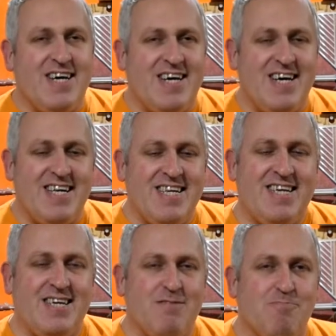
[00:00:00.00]
And
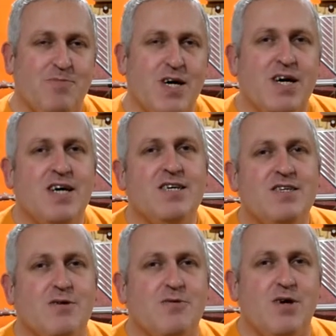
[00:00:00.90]

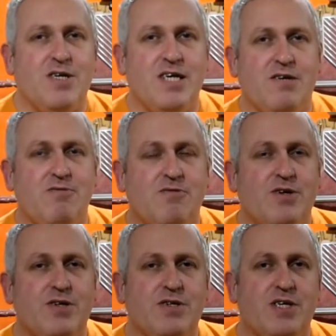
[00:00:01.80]
so what I did
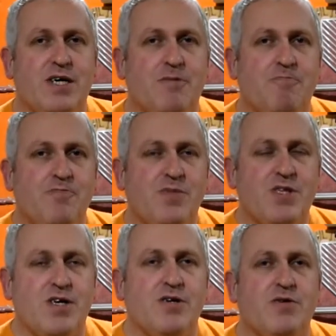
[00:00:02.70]
was
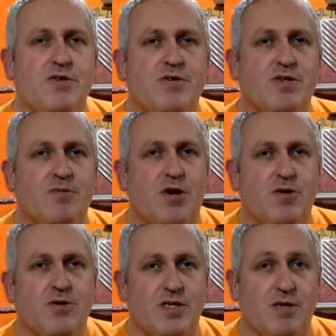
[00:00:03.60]
I drilled some
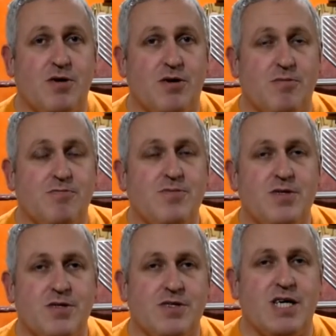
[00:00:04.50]
holes in the bottom
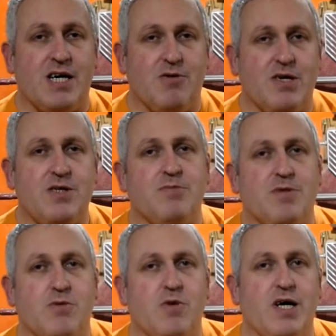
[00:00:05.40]
to take away some of
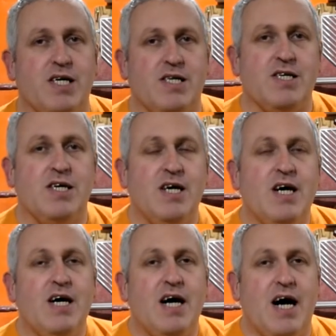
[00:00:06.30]
the weight,
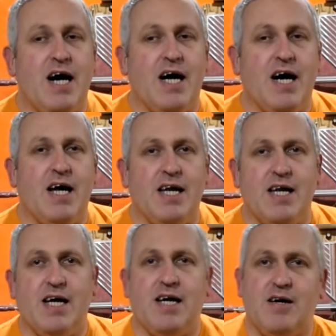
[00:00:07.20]
and
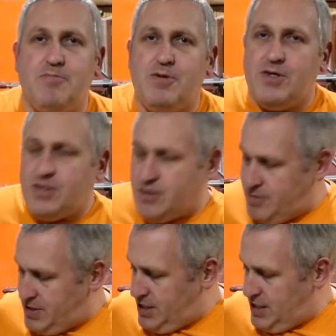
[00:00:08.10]
then I put some
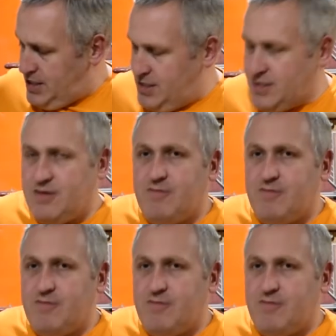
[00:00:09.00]
of these